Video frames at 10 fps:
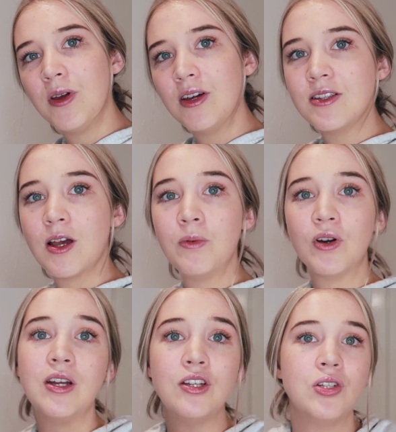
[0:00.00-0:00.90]
because I'm
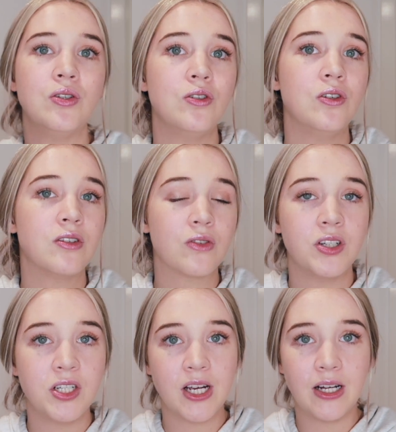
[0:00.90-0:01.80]
going to do the
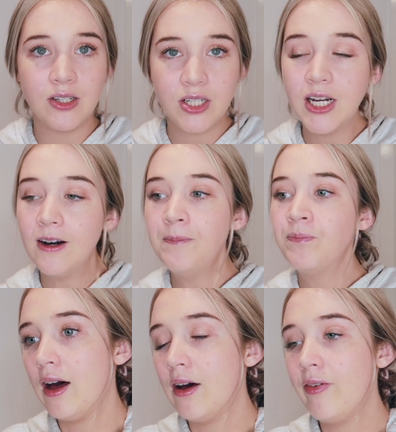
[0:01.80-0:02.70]
scrunchie challenge here
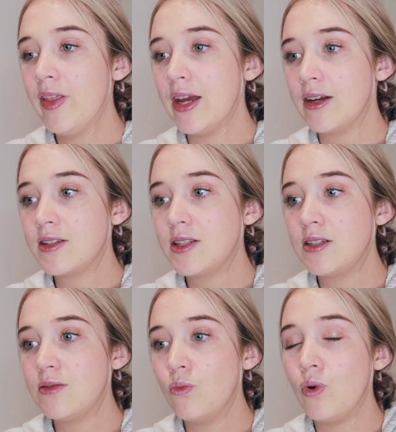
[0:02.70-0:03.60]
for the
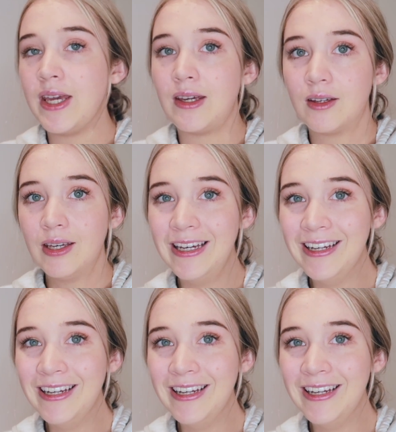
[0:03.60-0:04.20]
next week.